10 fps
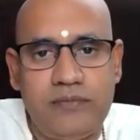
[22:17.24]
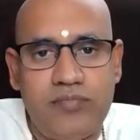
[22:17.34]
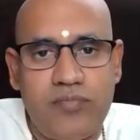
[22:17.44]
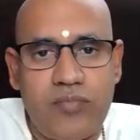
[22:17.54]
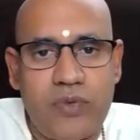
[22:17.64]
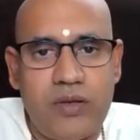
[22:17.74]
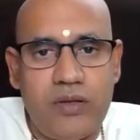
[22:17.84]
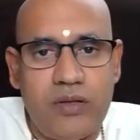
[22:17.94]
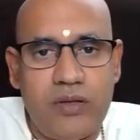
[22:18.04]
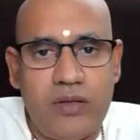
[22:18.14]

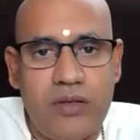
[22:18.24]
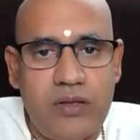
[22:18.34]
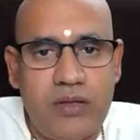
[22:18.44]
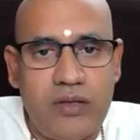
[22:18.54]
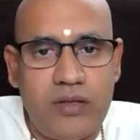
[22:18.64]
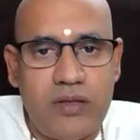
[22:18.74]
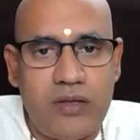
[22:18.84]
[no speech]